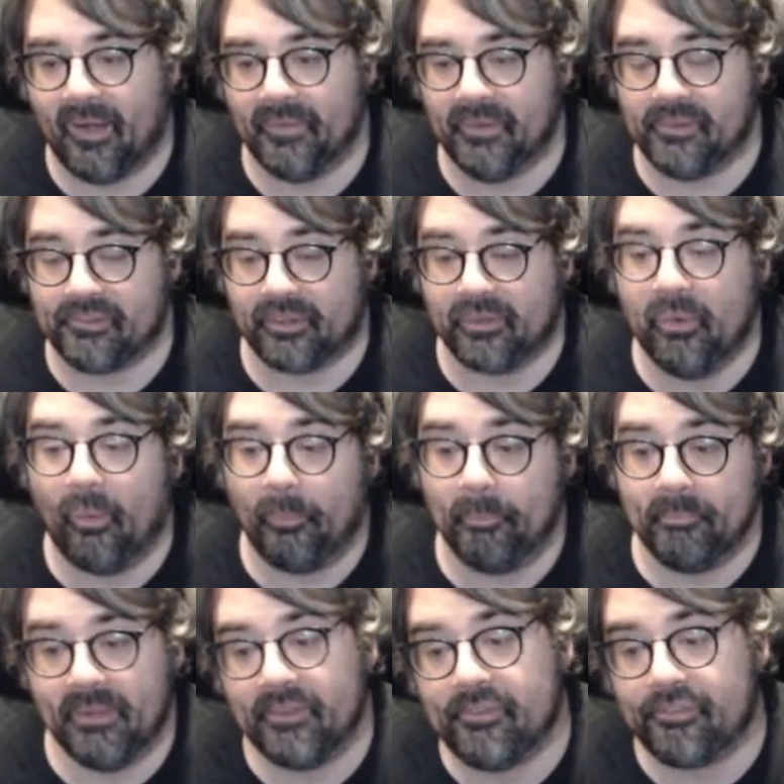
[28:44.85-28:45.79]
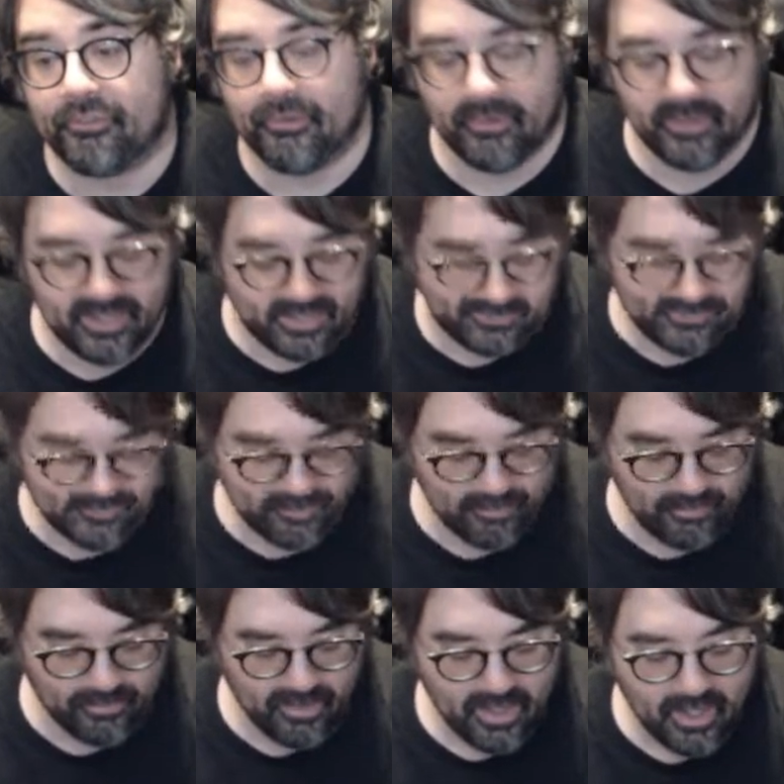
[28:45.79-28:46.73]
There's a cool mystery as
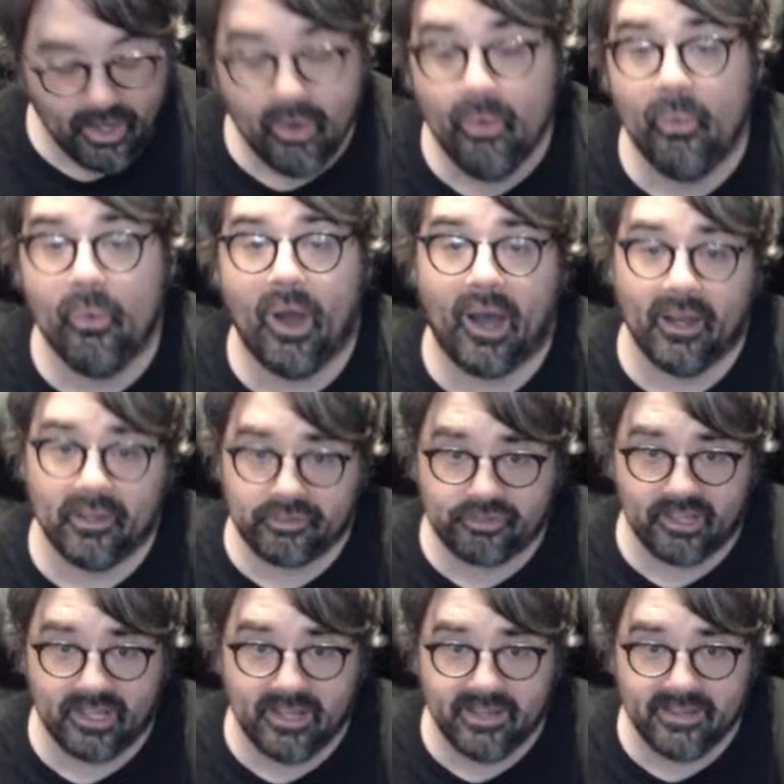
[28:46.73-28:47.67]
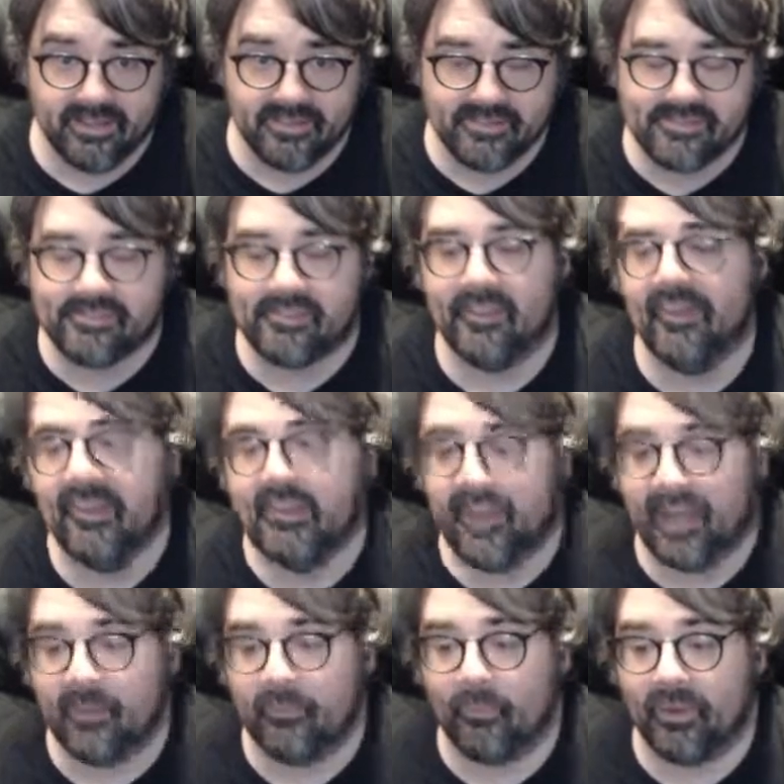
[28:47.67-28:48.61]
to who Hush is
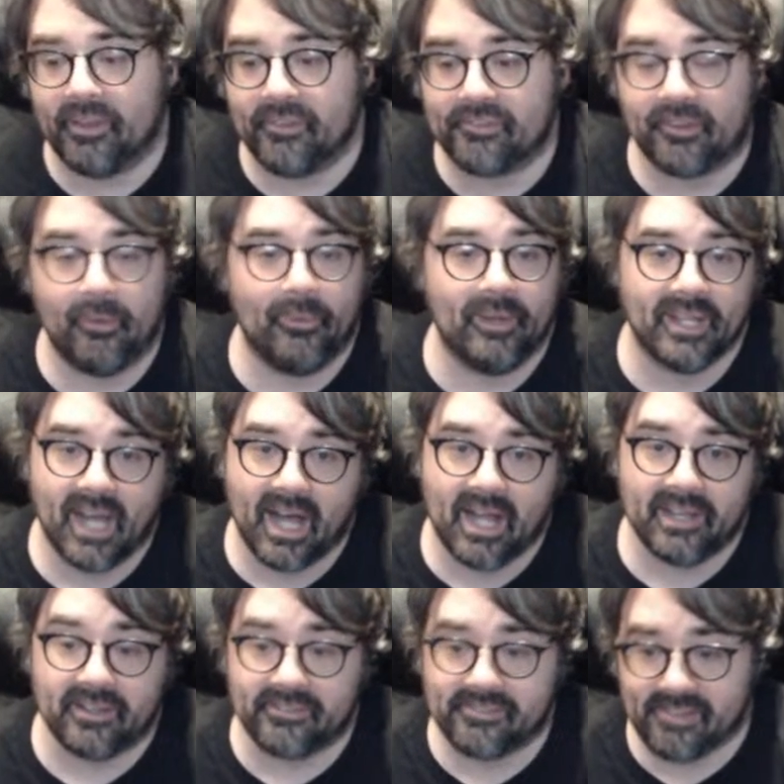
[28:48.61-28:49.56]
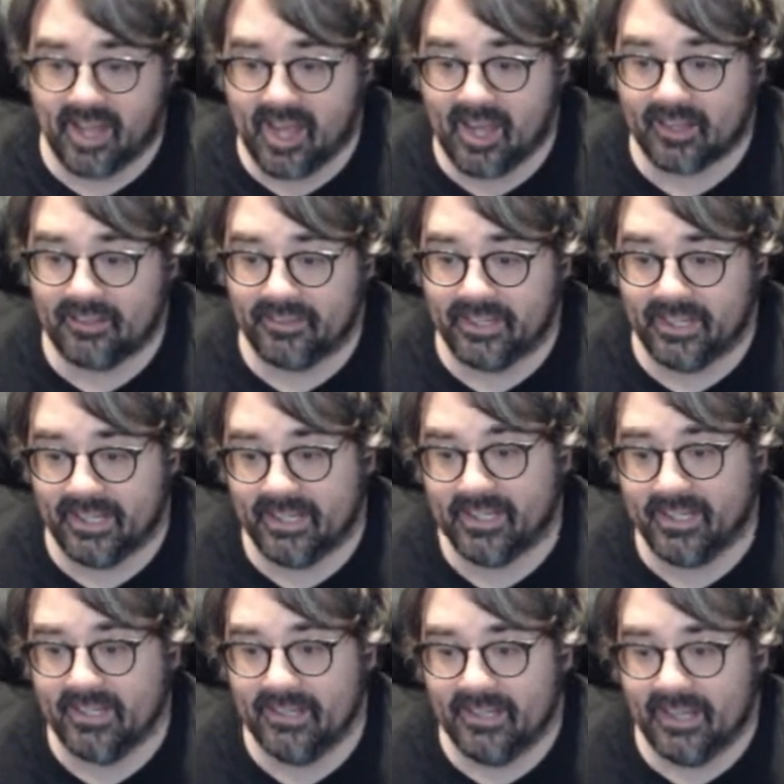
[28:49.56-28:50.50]
and what is going on exactly,
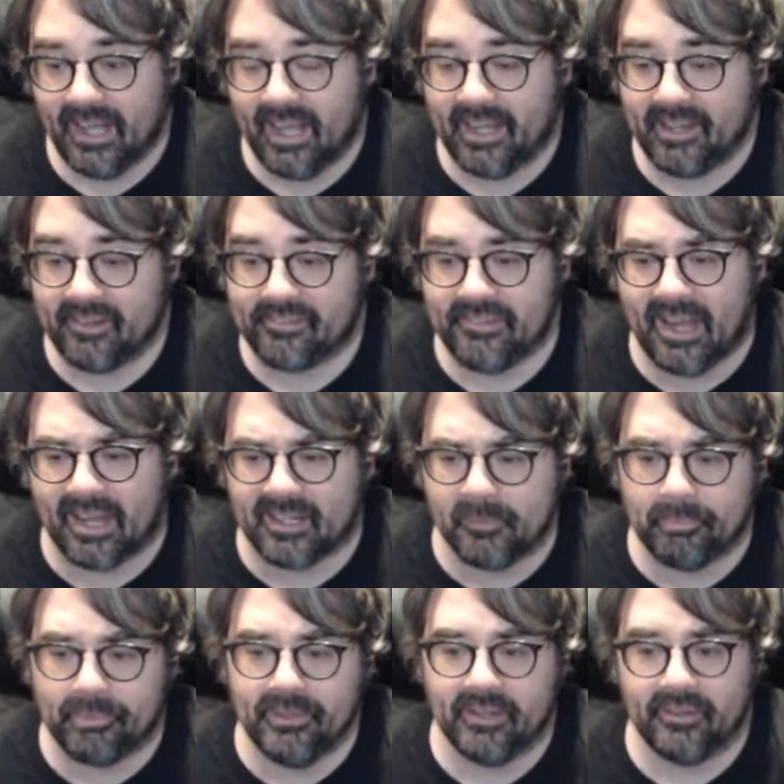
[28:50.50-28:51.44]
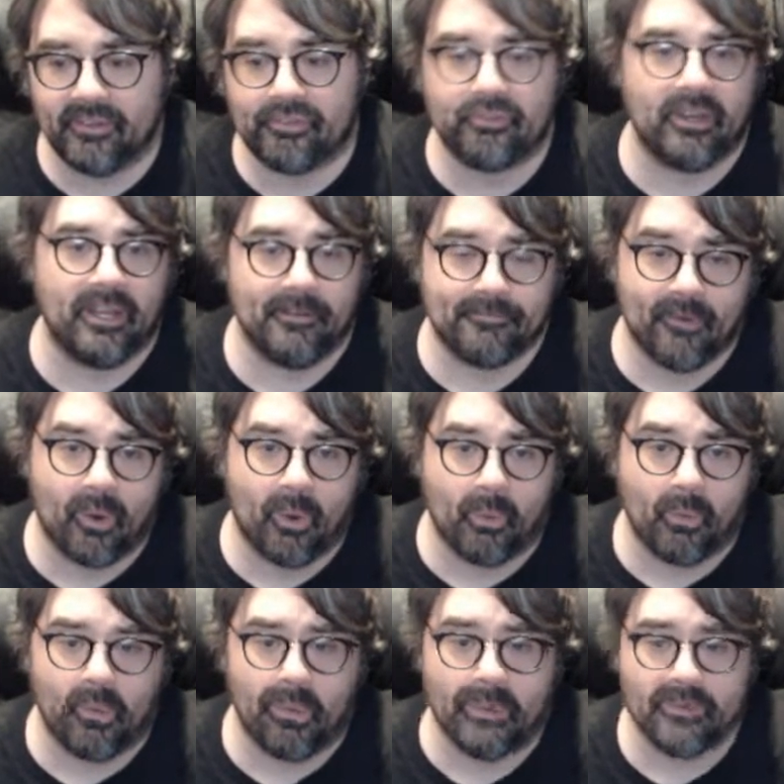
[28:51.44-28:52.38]
and it's not completely
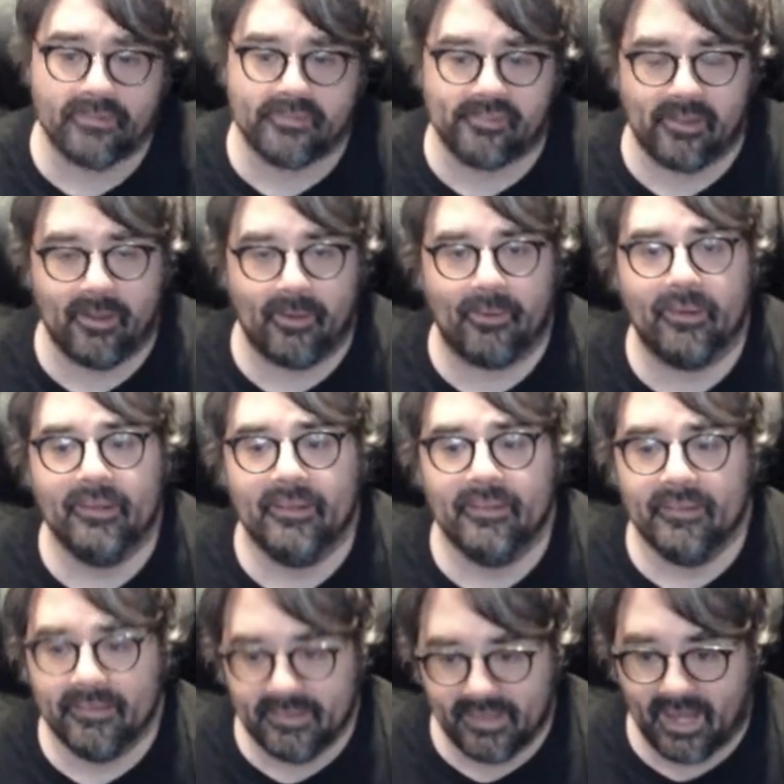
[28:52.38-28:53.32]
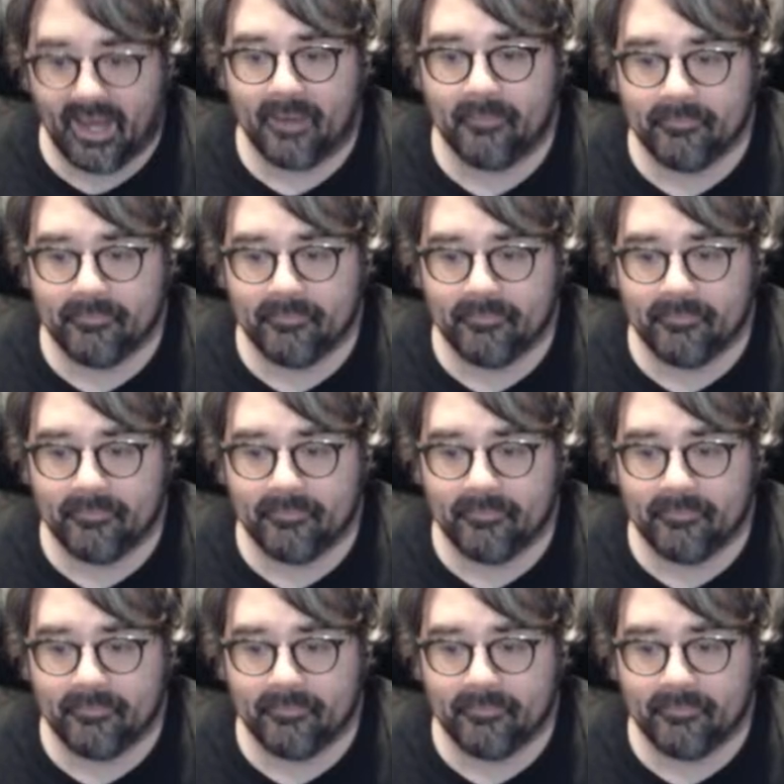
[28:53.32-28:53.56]
straightforward. So, yeah.